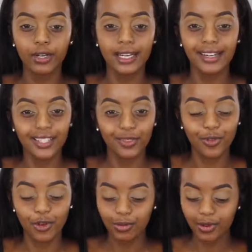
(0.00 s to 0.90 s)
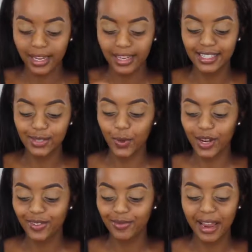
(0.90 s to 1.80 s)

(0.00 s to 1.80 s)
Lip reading: It is affordable and is one of